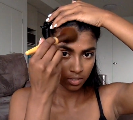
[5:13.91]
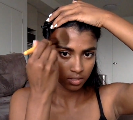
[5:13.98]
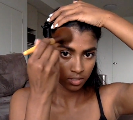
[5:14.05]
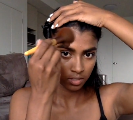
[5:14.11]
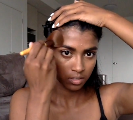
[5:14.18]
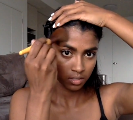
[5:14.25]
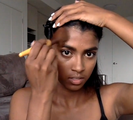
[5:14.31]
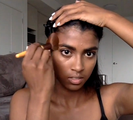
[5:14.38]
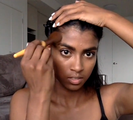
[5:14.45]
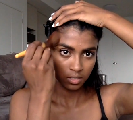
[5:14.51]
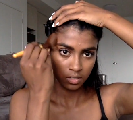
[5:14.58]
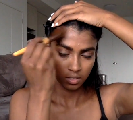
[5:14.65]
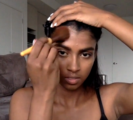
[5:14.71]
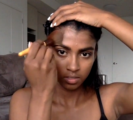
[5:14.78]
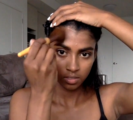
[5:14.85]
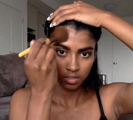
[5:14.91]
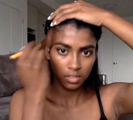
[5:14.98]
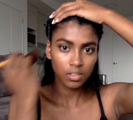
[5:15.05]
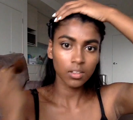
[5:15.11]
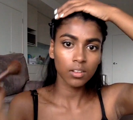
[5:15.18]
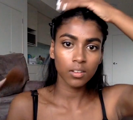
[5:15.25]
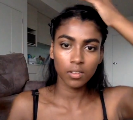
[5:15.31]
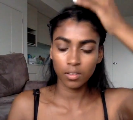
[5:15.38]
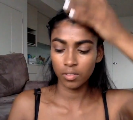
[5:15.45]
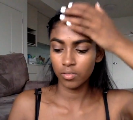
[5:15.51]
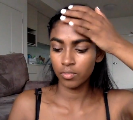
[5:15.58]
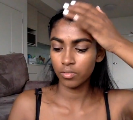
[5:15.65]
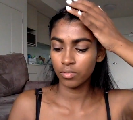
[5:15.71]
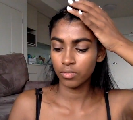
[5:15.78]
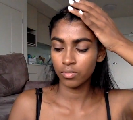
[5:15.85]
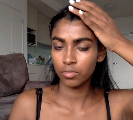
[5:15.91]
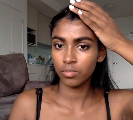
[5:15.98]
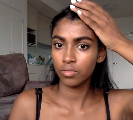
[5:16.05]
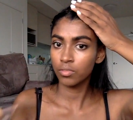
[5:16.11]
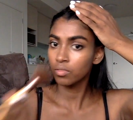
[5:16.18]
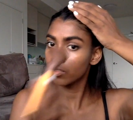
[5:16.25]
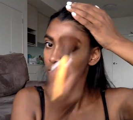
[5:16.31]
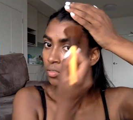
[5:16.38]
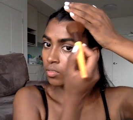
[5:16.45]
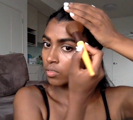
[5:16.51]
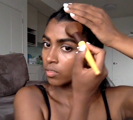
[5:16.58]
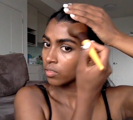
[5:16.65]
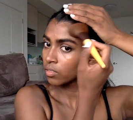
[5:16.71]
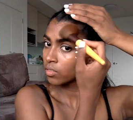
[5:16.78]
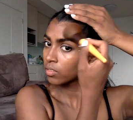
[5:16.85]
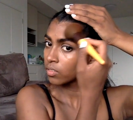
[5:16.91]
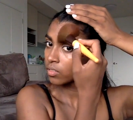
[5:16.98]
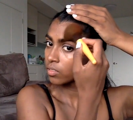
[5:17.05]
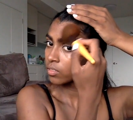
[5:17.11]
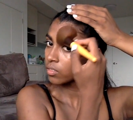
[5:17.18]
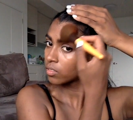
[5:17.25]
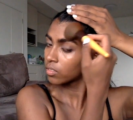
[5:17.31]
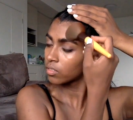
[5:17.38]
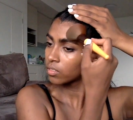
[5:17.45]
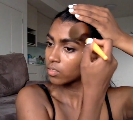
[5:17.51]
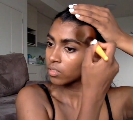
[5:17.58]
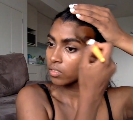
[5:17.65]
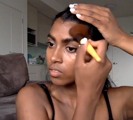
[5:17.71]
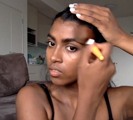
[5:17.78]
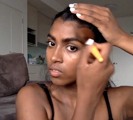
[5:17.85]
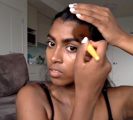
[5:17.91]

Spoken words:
Nothing is said.